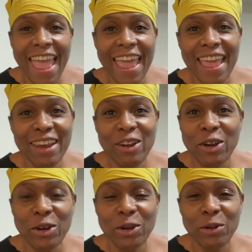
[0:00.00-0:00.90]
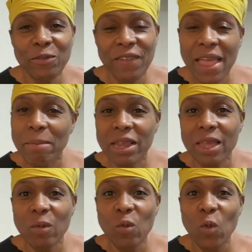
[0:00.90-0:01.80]
and her
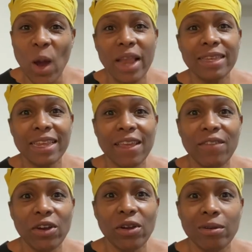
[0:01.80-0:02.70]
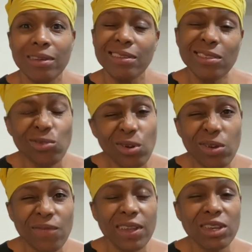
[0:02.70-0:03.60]
family want to give her sort of a